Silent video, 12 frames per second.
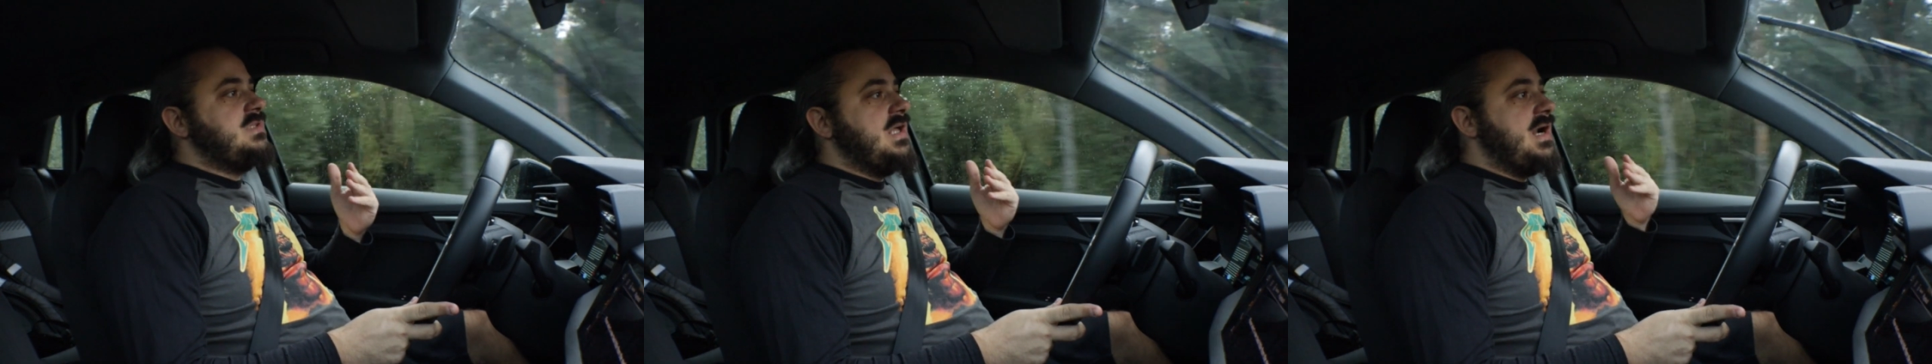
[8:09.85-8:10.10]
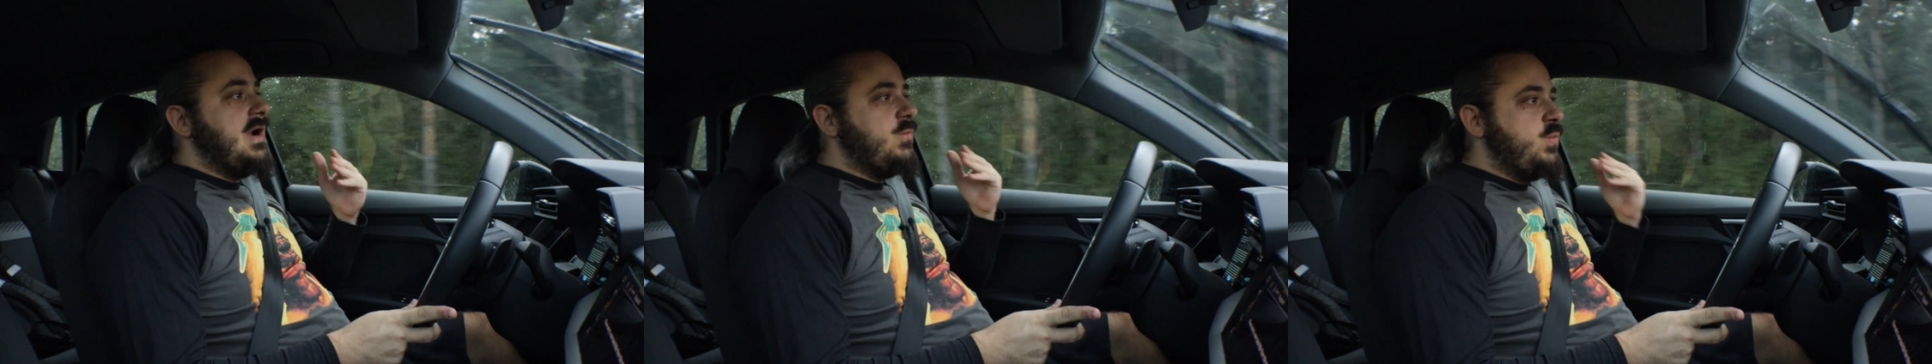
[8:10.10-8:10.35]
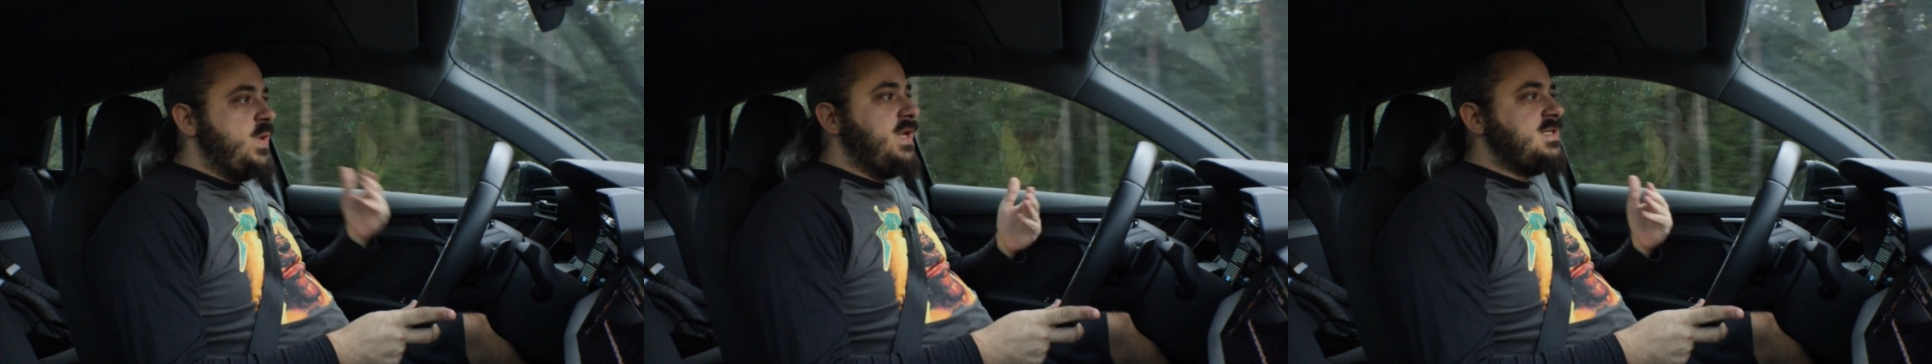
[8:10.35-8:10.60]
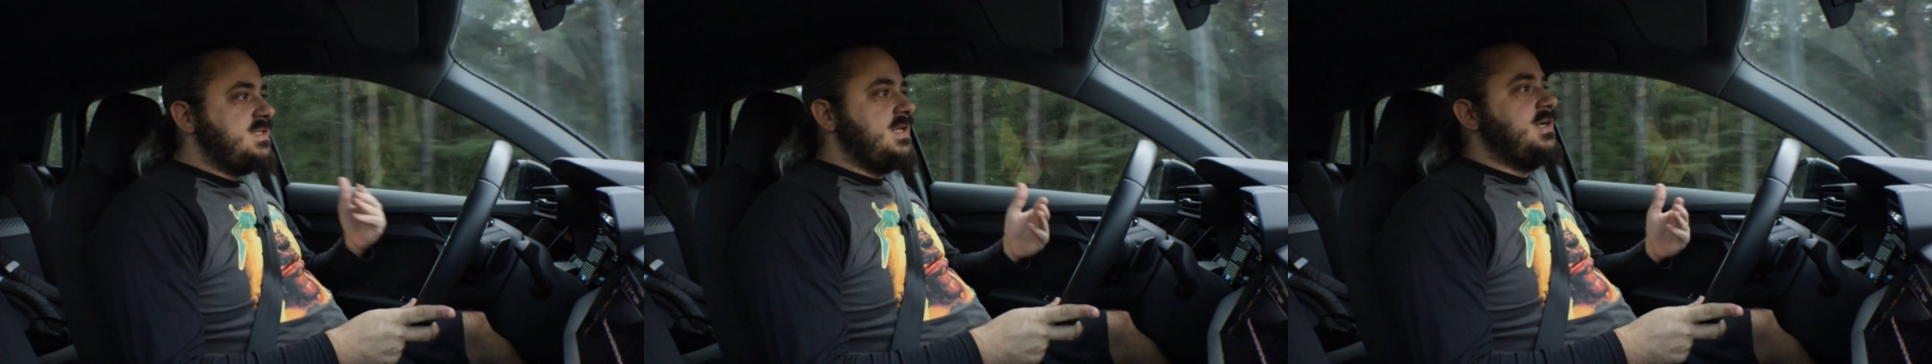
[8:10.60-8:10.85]
that I
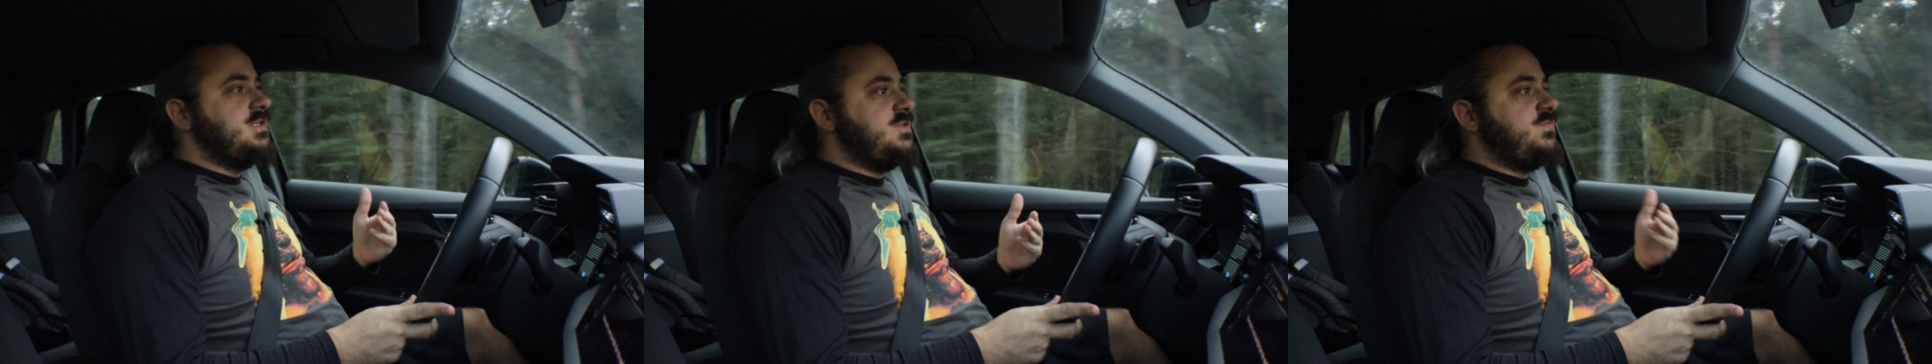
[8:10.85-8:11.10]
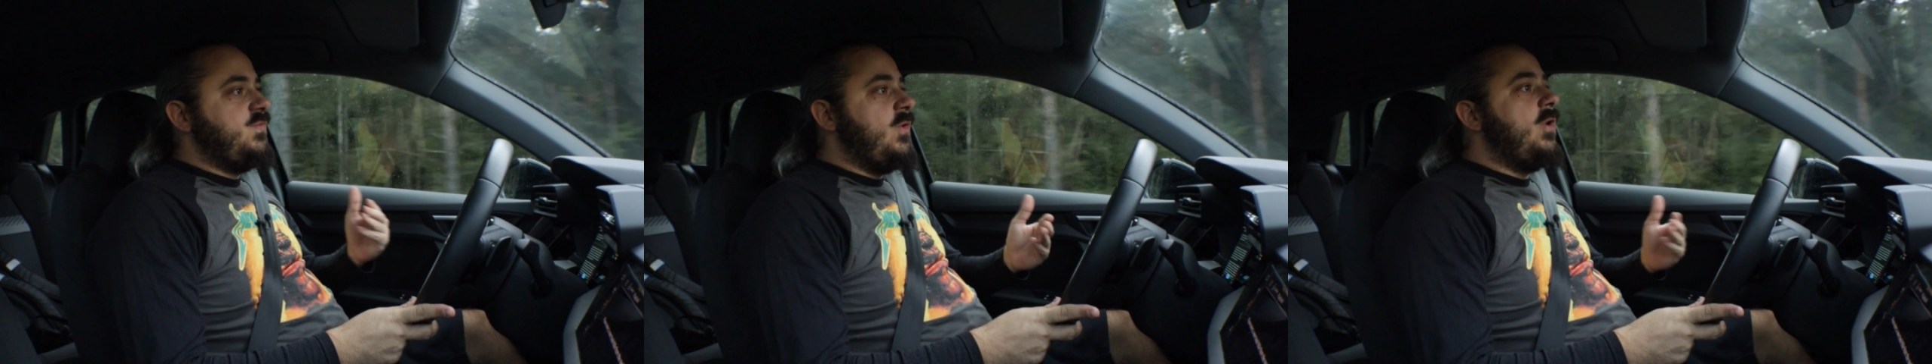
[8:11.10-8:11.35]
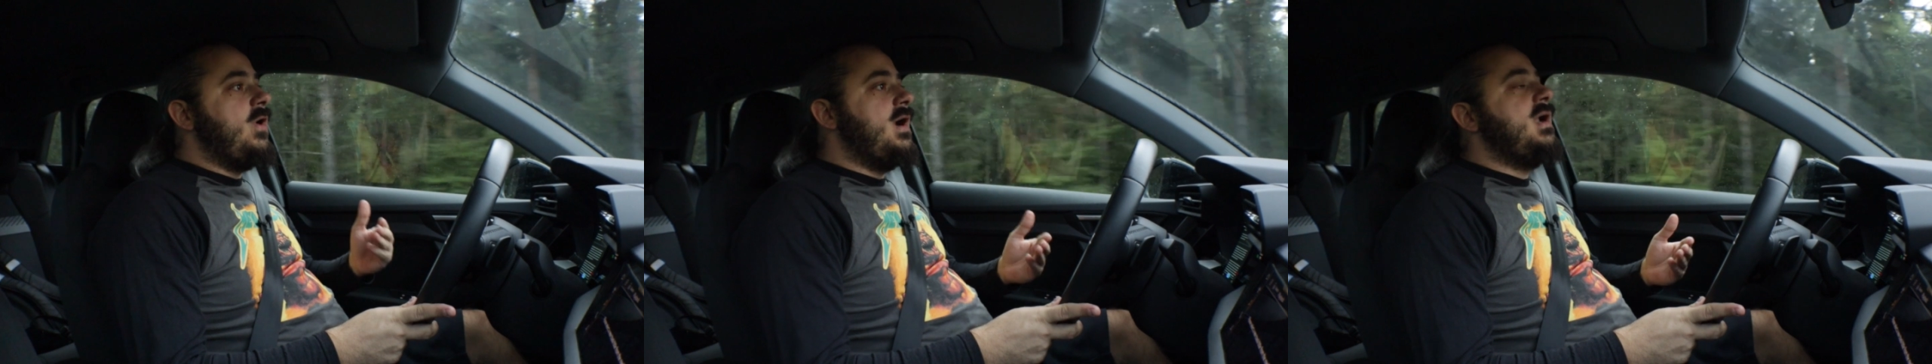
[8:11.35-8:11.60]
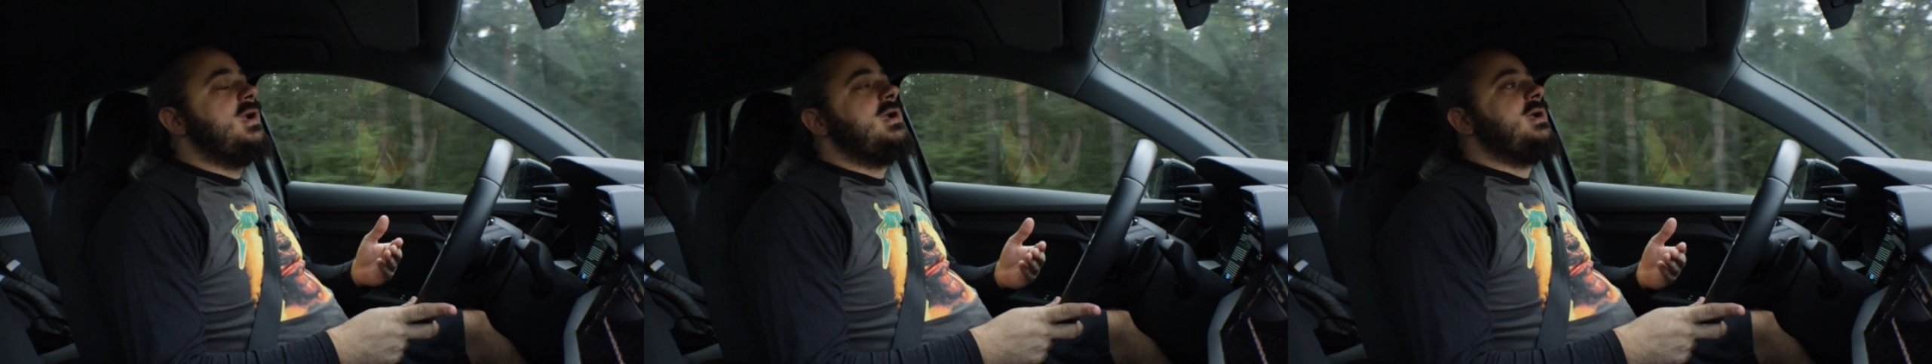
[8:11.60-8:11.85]
researched for